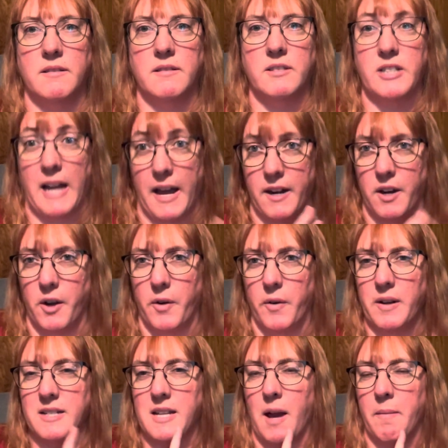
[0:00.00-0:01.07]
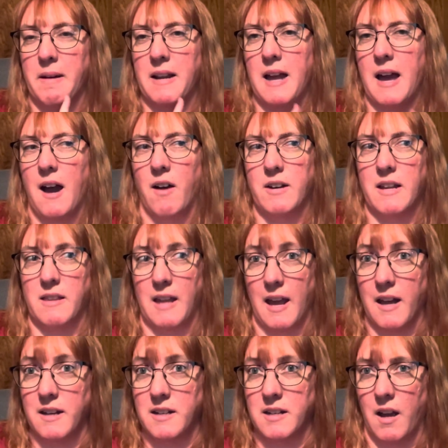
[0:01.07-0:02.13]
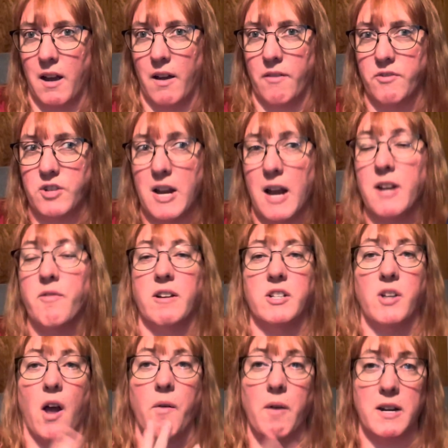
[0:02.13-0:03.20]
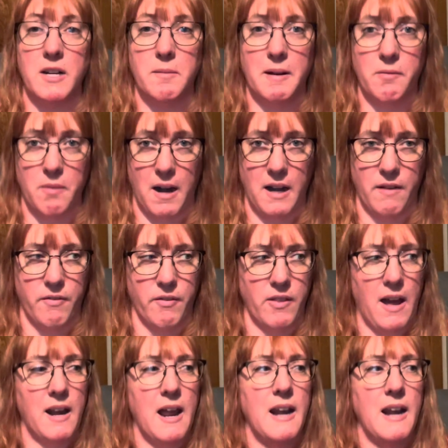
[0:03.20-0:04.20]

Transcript: Shadow is coming out at the end of January, so I wanted to be ready for that.